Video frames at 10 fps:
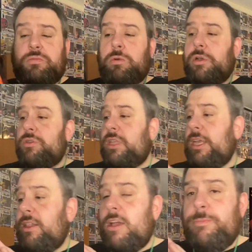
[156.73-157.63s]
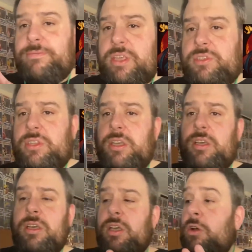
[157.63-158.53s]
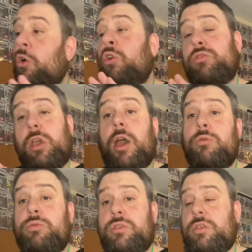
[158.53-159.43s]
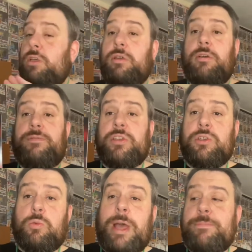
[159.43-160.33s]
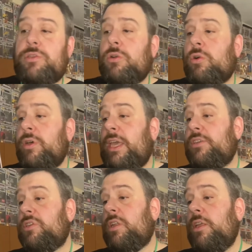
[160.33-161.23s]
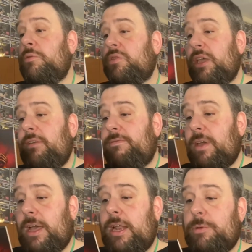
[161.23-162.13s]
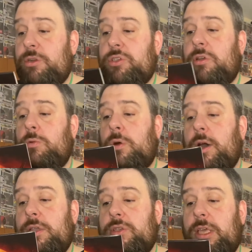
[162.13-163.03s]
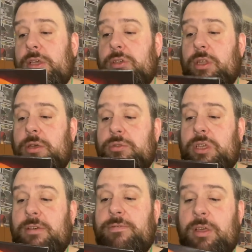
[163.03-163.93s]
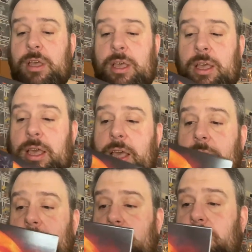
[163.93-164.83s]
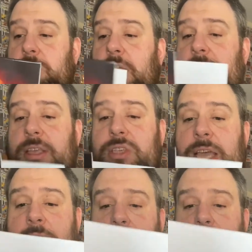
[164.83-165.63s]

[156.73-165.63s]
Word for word: was the Loma Vista or Ghost official web store exclusive, and I'm going to show you why it's the exclusive. Uh, just get this out